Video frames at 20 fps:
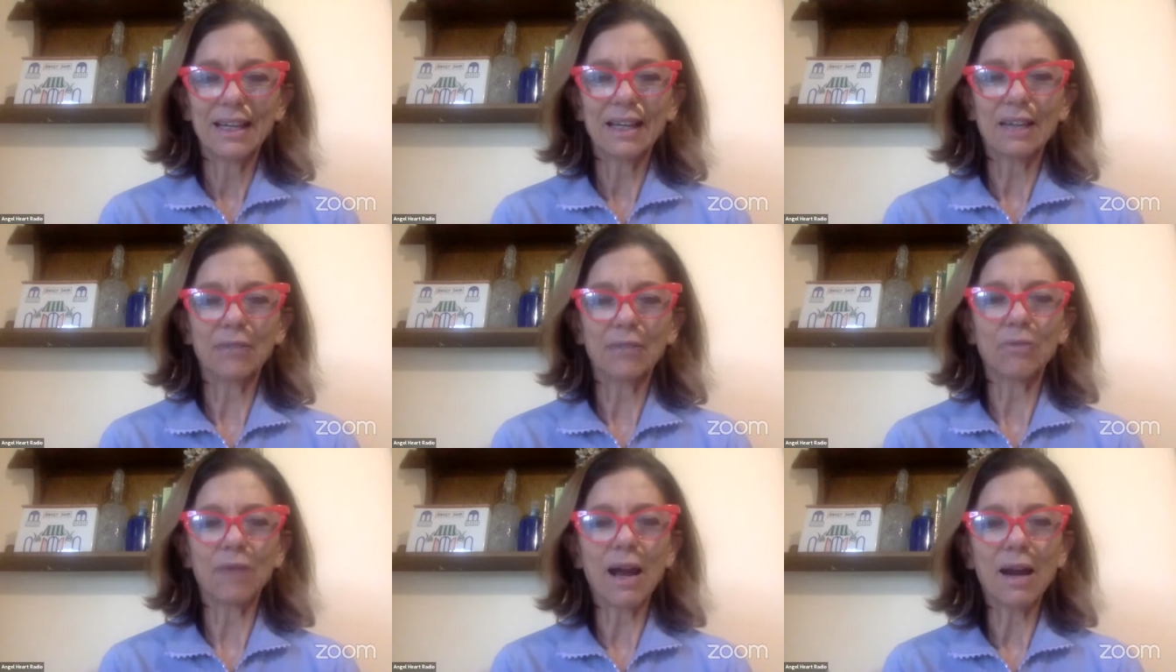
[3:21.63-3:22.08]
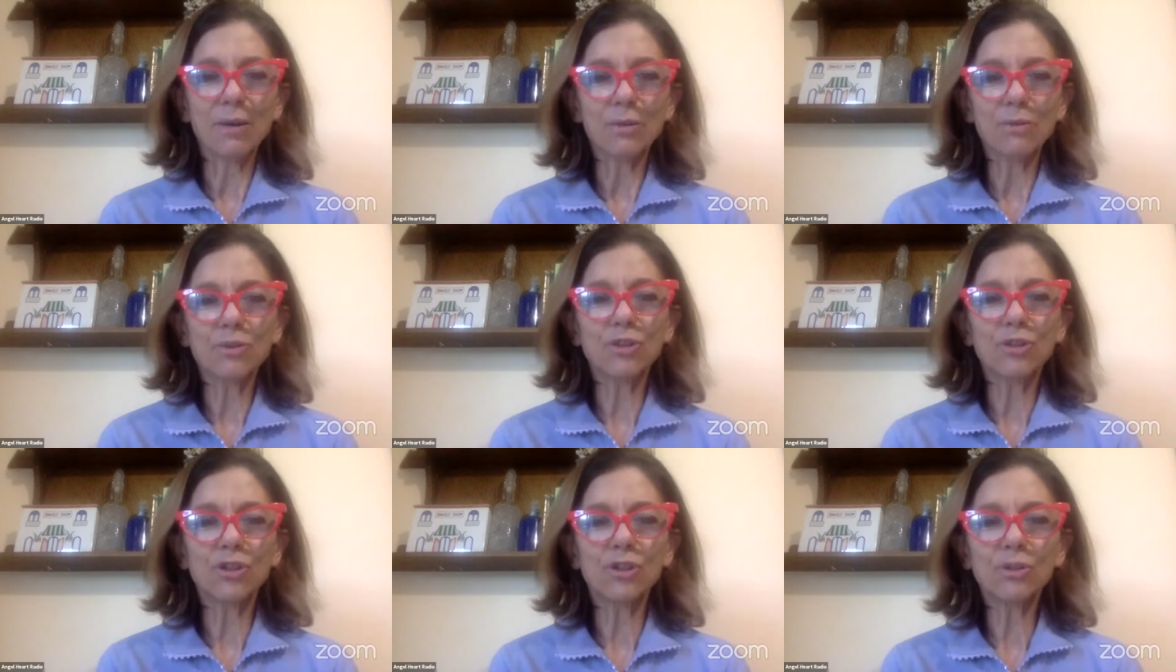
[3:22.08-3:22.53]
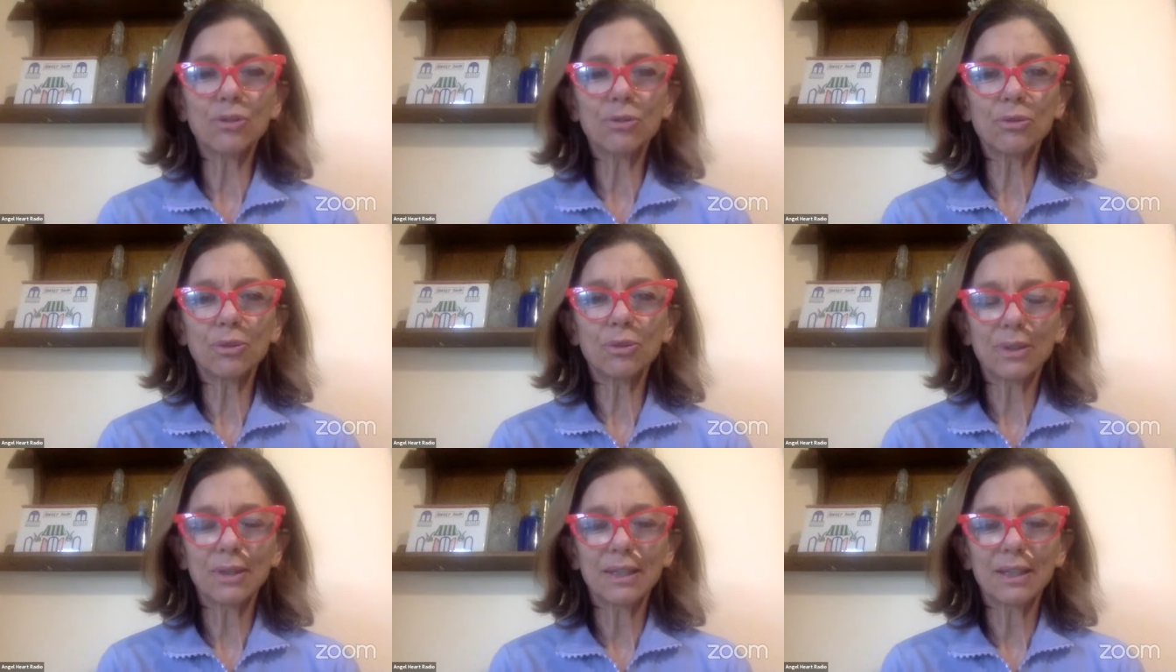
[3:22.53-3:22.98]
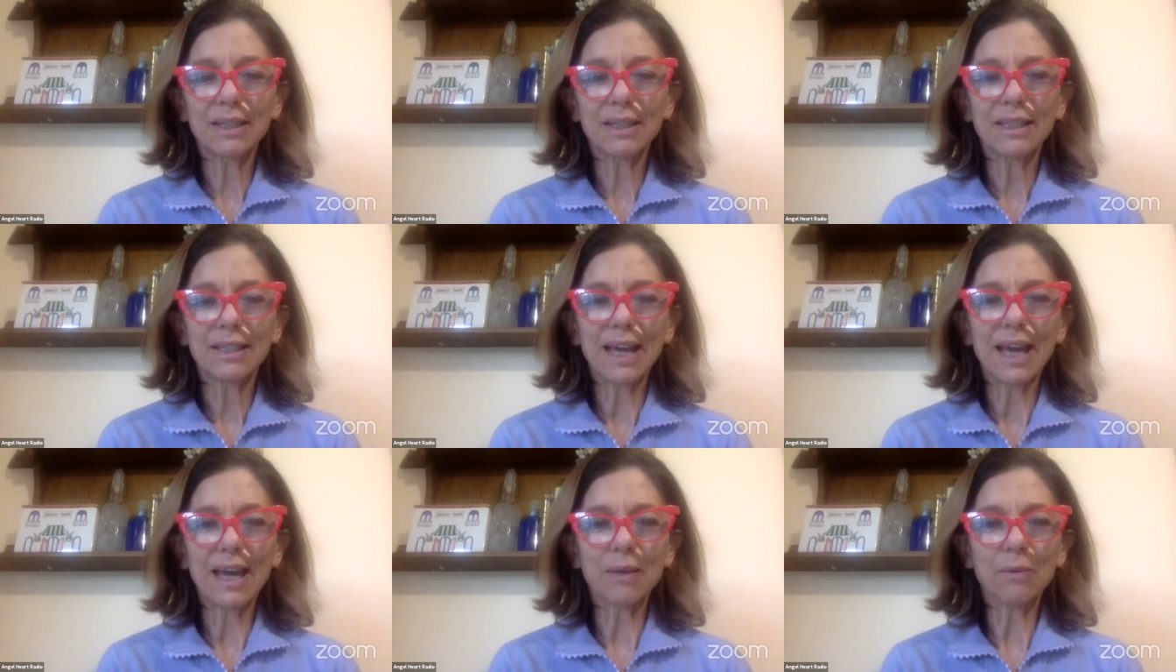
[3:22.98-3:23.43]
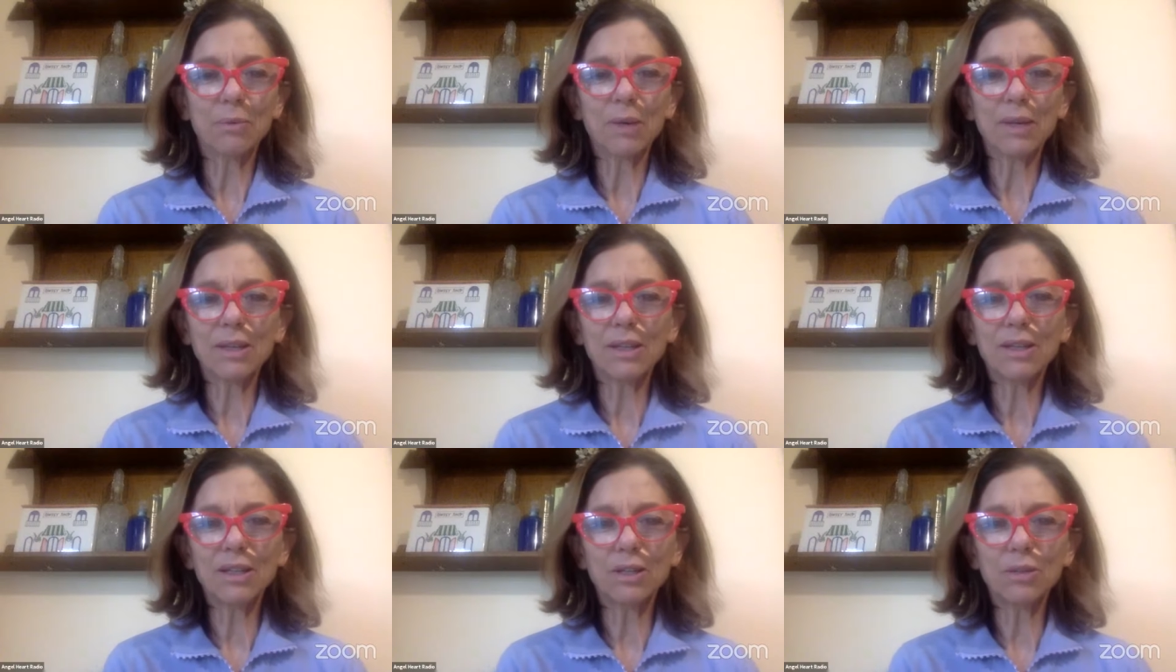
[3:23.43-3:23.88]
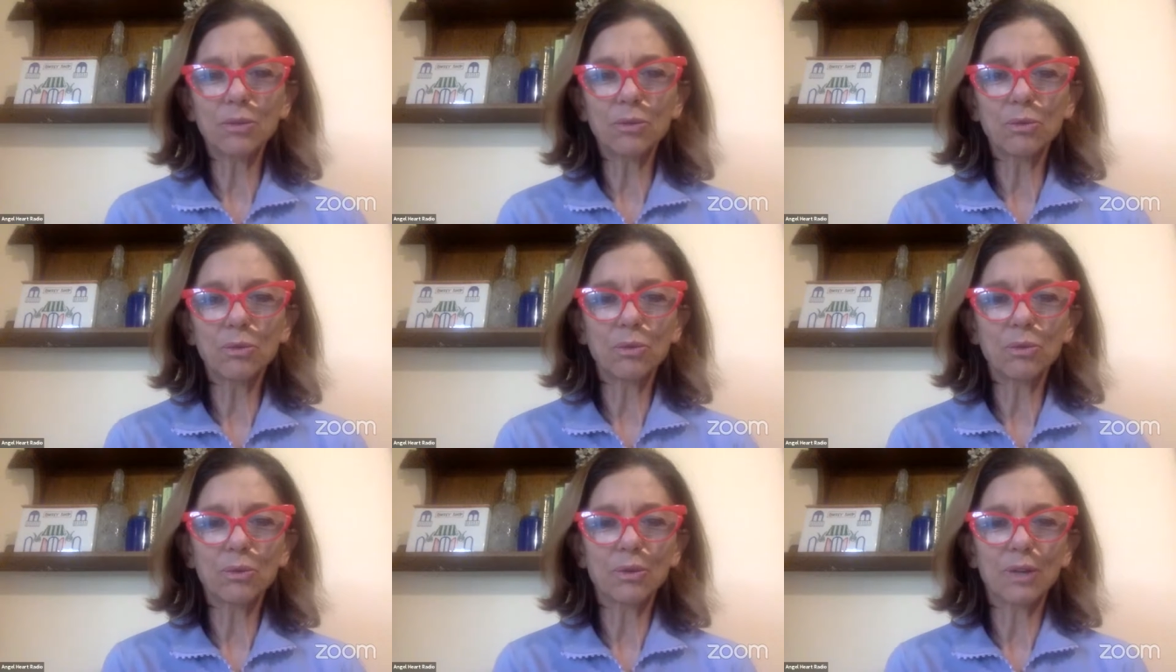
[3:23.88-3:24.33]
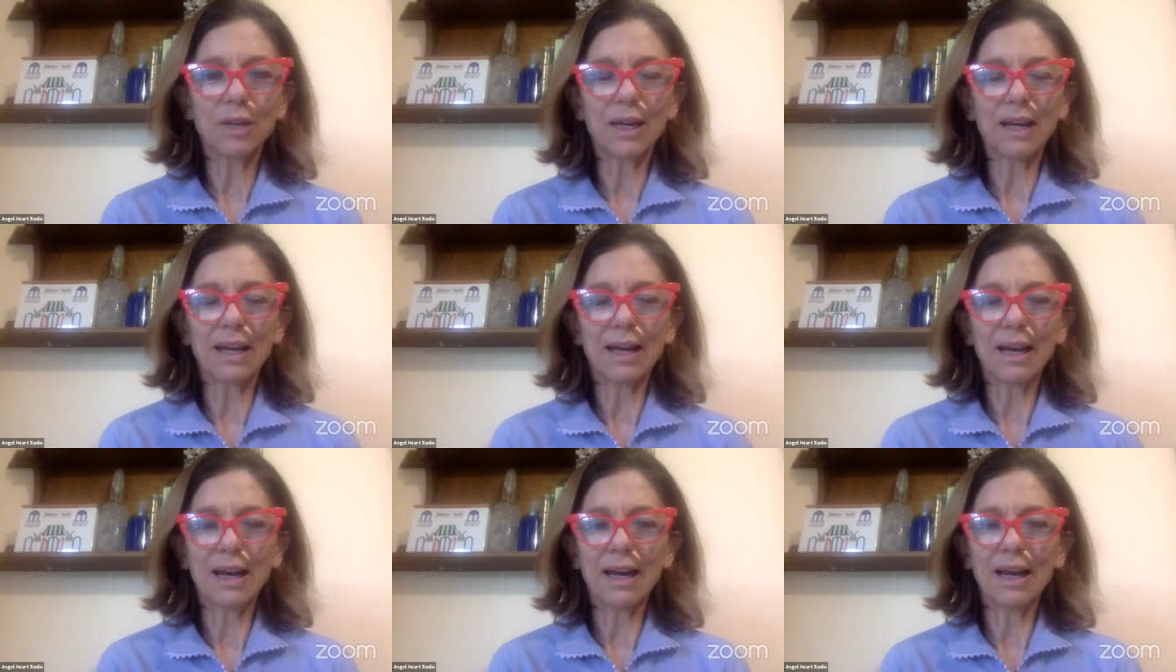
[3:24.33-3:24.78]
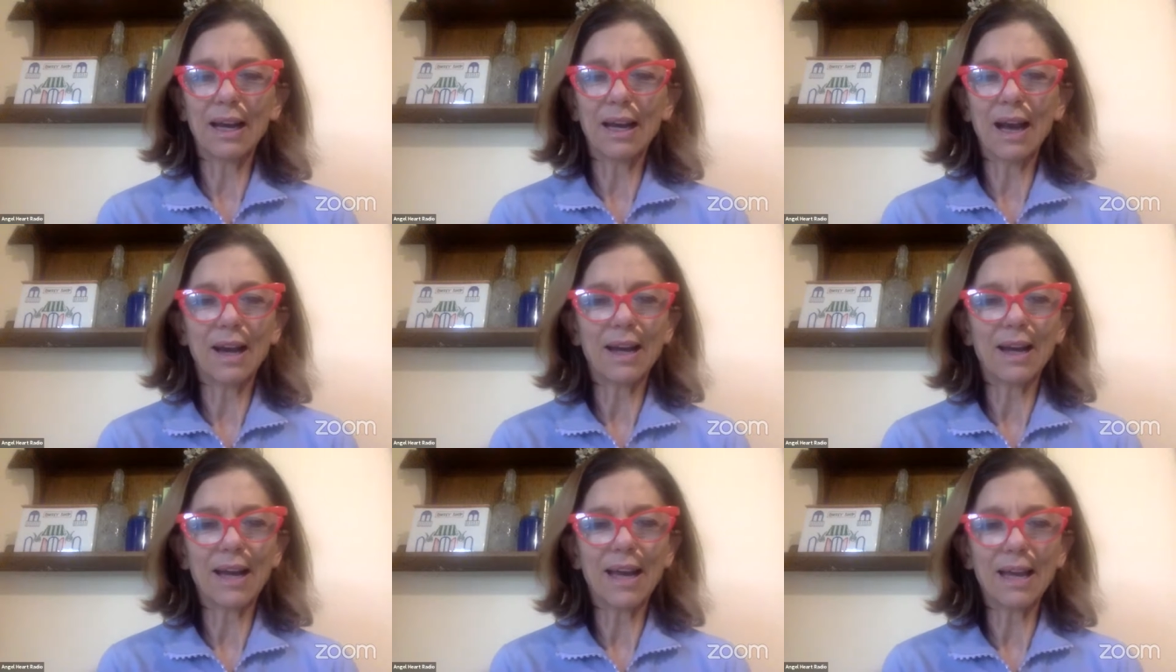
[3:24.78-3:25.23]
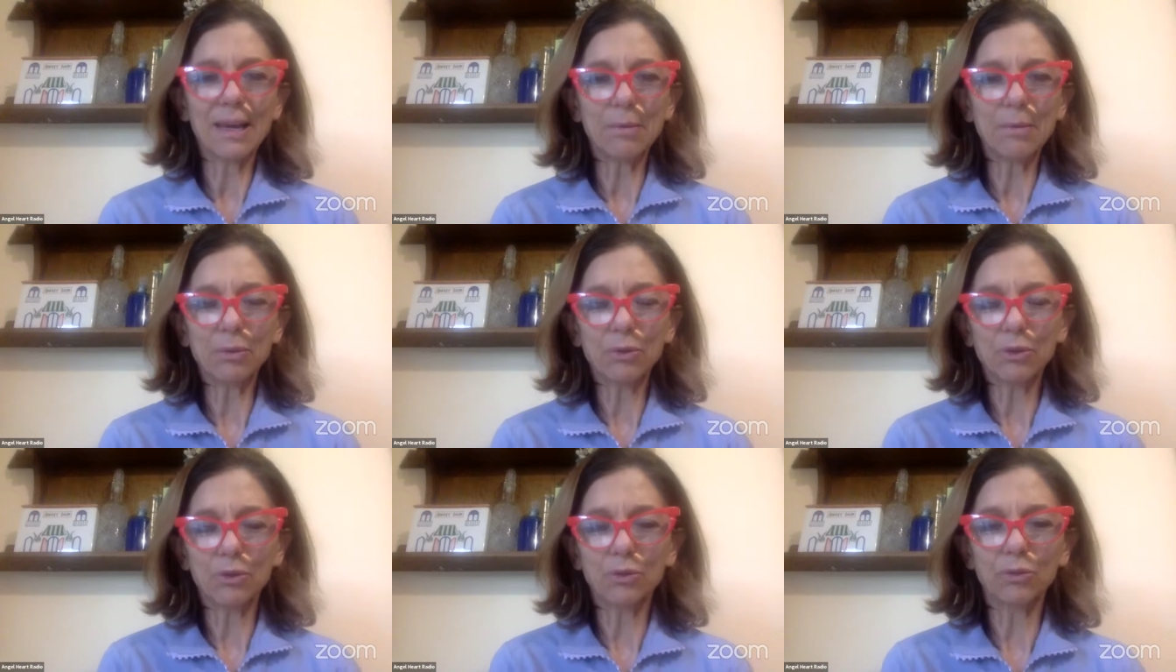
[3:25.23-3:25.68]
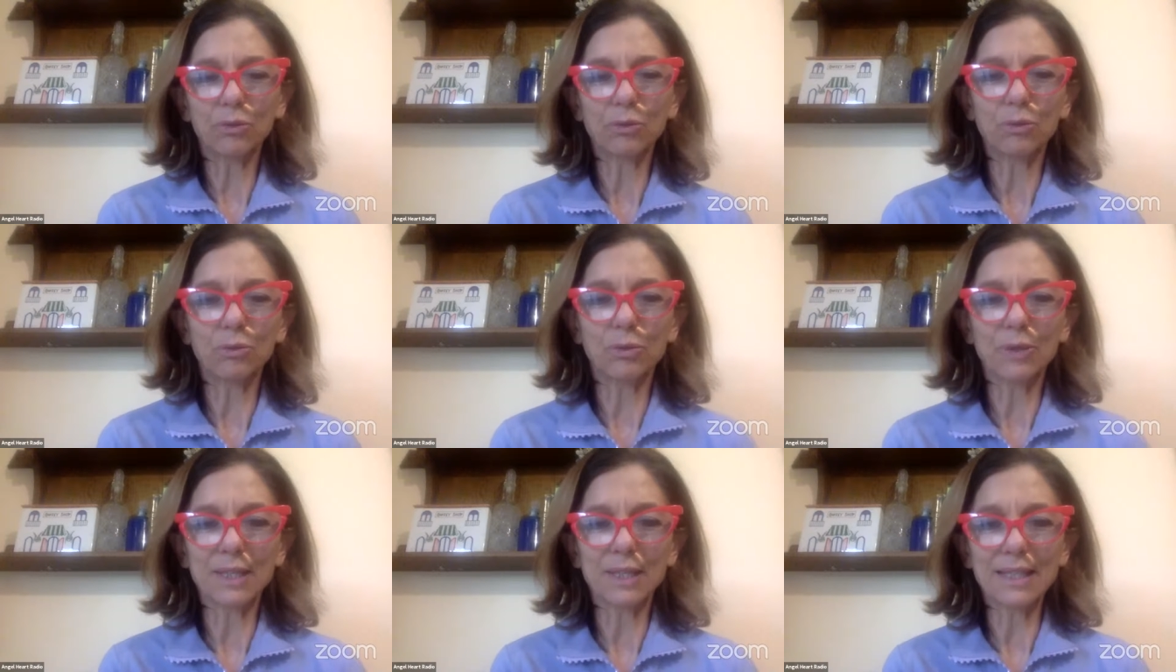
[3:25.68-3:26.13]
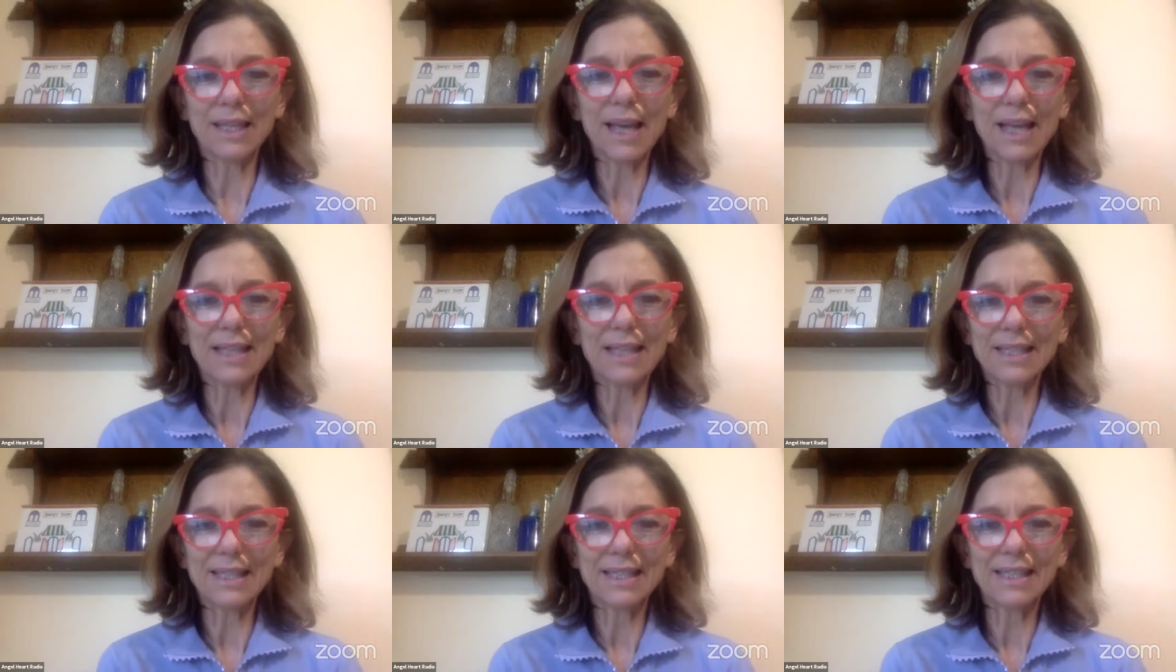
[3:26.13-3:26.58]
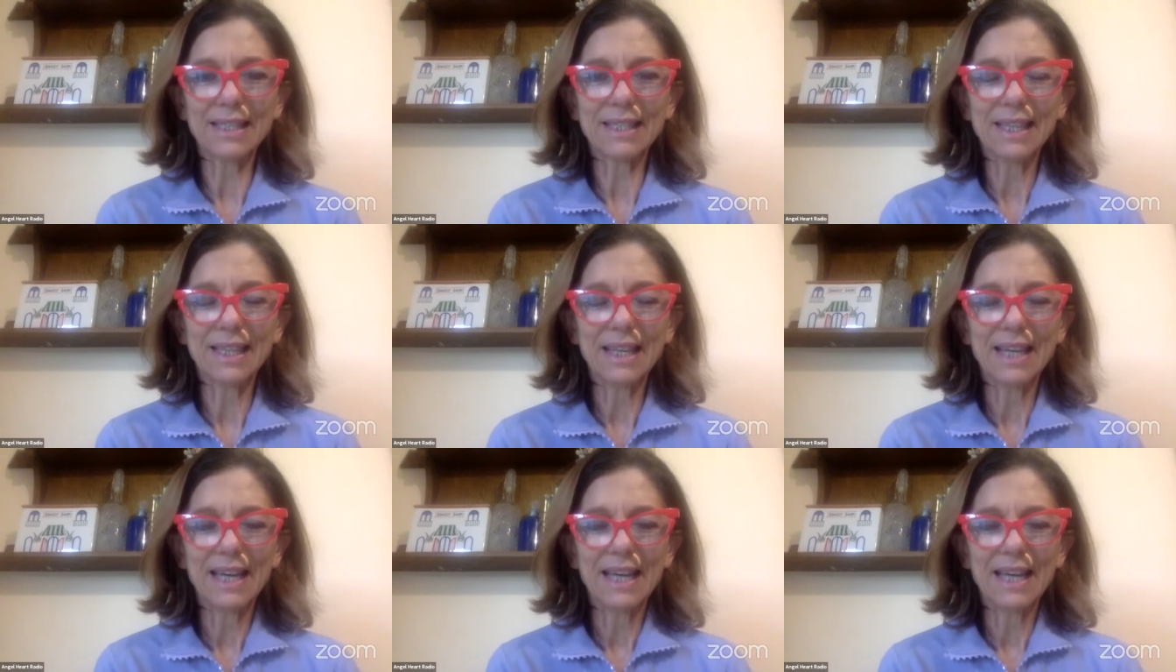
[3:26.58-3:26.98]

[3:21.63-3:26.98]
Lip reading: around you, and whether you are able to sense